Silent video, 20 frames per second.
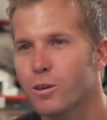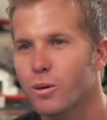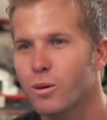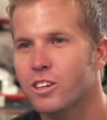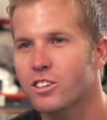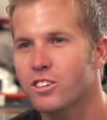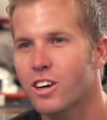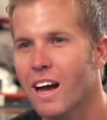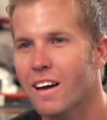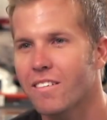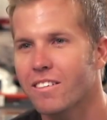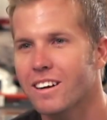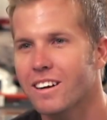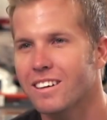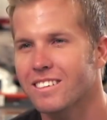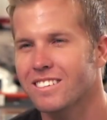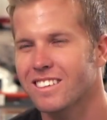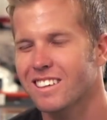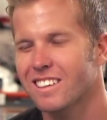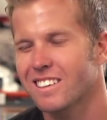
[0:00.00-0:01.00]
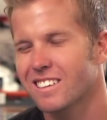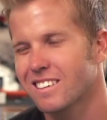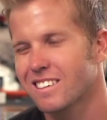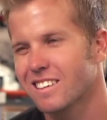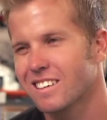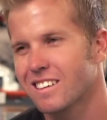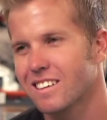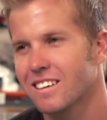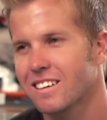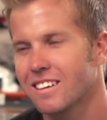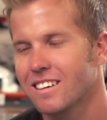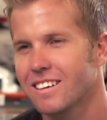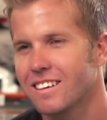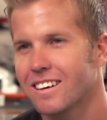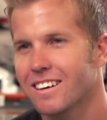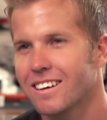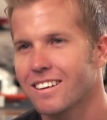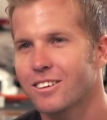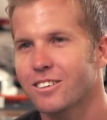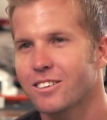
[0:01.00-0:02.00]
you want to drive it? And I was like,
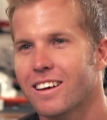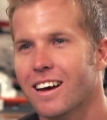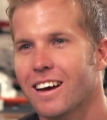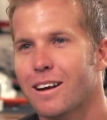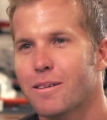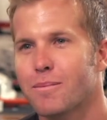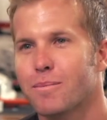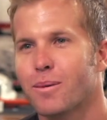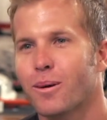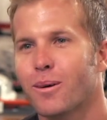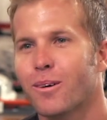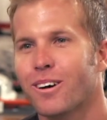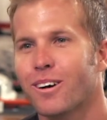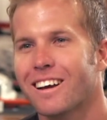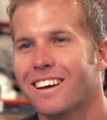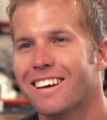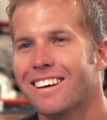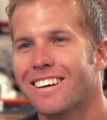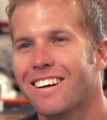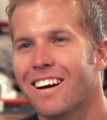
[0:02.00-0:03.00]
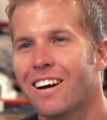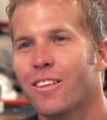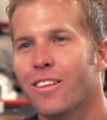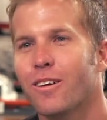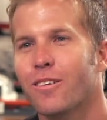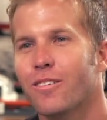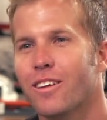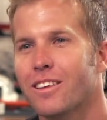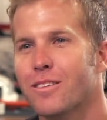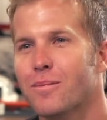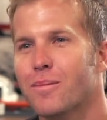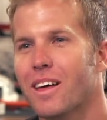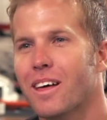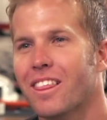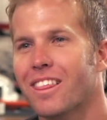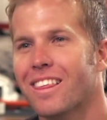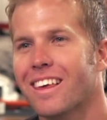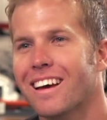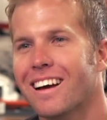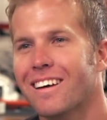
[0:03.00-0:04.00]
it kind of boring. You know, I don't know if that's my
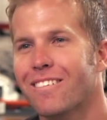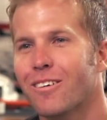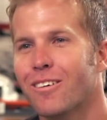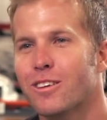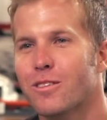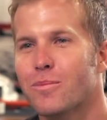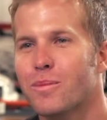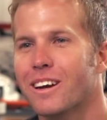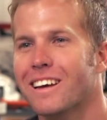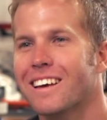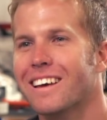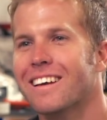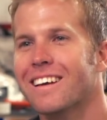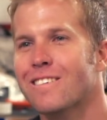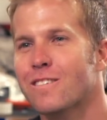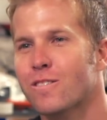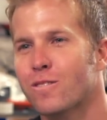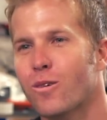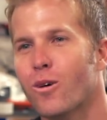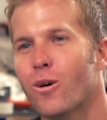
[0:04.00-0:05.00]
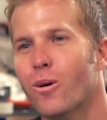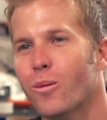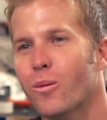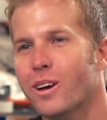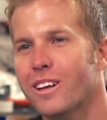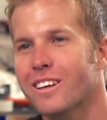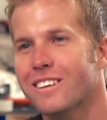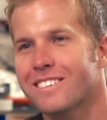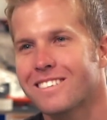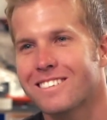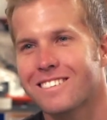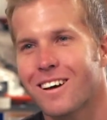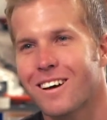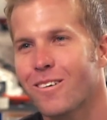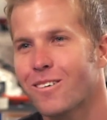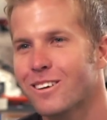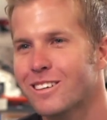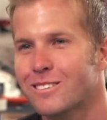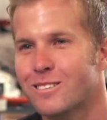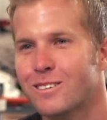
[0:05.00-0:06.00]
thing. I've always been against four wheels. It's
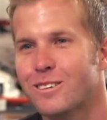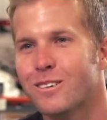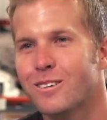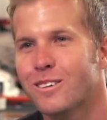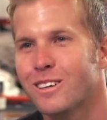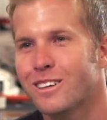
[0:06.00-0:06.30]
always two